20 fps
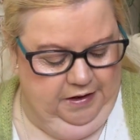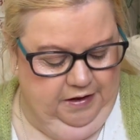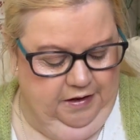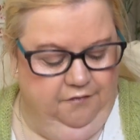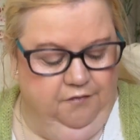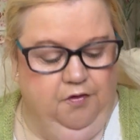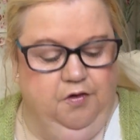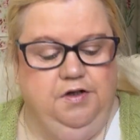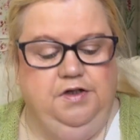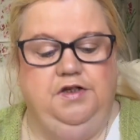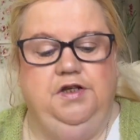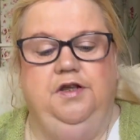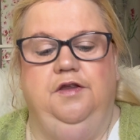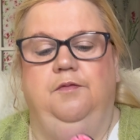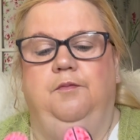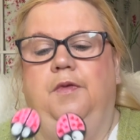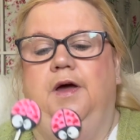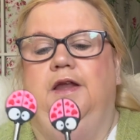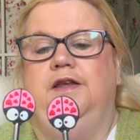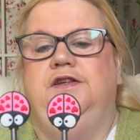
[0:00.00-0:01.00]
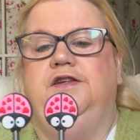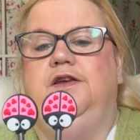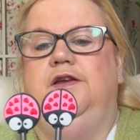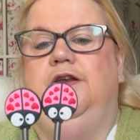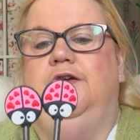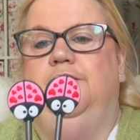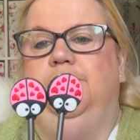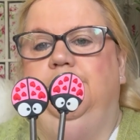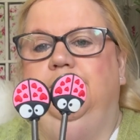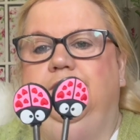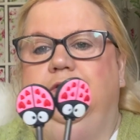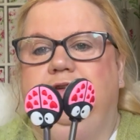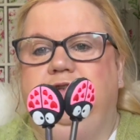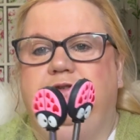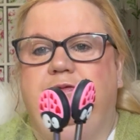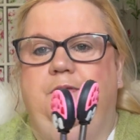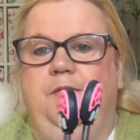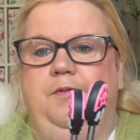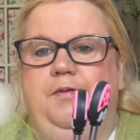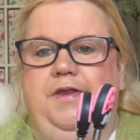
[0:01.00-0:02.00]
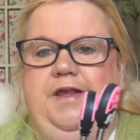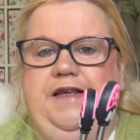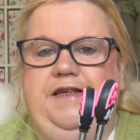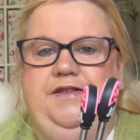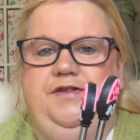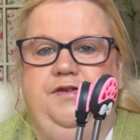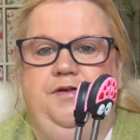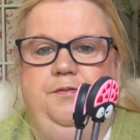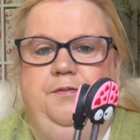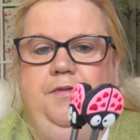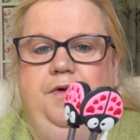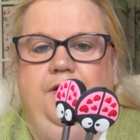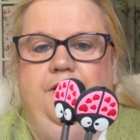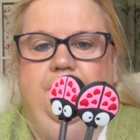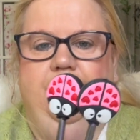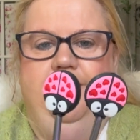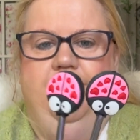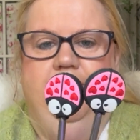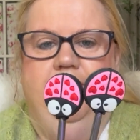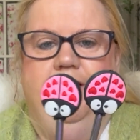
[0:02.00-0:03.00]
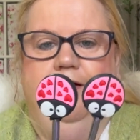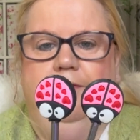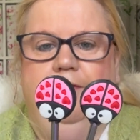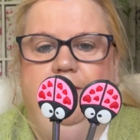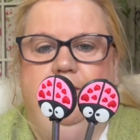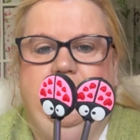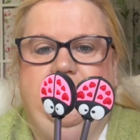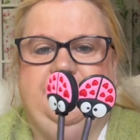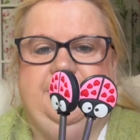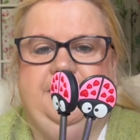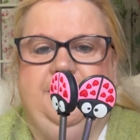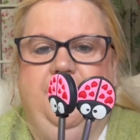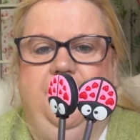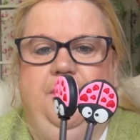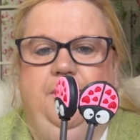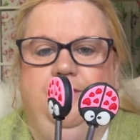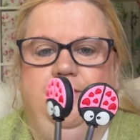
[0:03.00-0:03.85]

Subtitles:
I've got my 2 little. Do you remember these from a couple of weeks ago?